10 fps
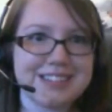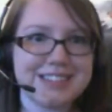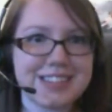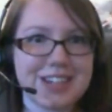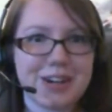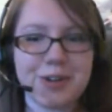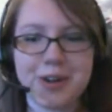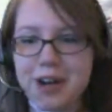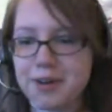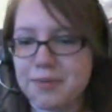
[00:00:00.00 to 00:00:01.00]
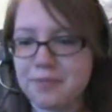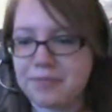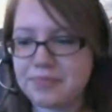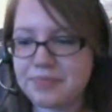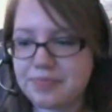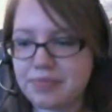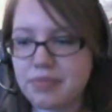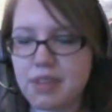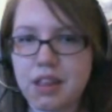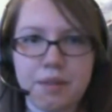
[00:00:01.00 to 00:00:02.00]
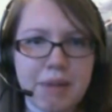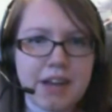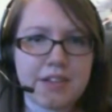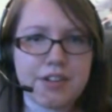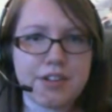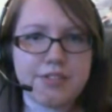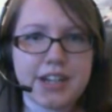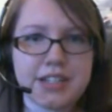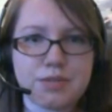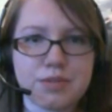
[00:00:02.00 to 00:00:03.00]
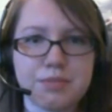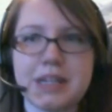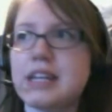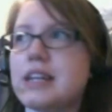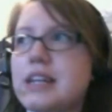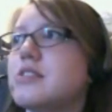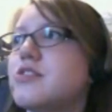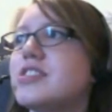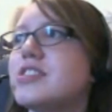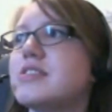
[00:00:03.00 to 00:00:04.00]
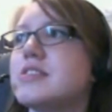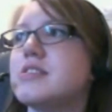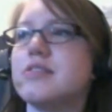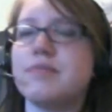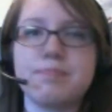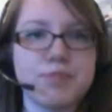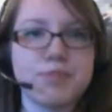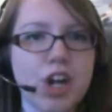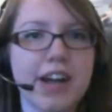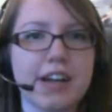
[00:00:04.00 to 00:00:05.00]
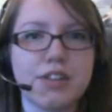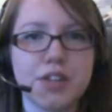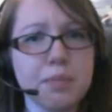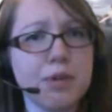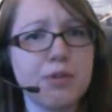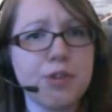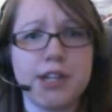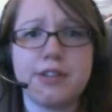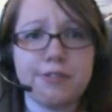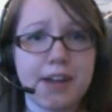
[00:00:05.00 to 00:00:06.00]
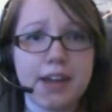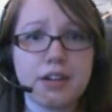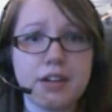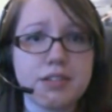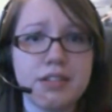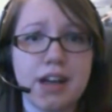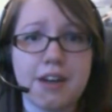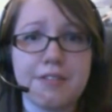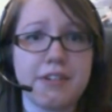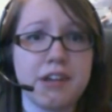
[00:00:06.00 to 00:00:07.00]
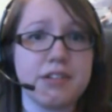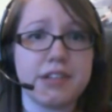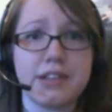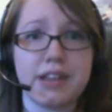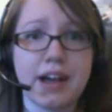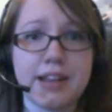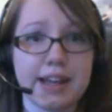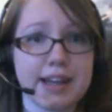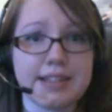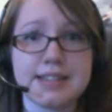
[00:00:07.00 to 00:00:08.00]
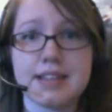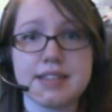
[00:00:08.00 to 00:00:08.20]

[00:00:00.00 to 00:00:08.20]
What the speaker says: so my other advice would be just try it. Don't be afraid to fail. I failed a lot. Like I said,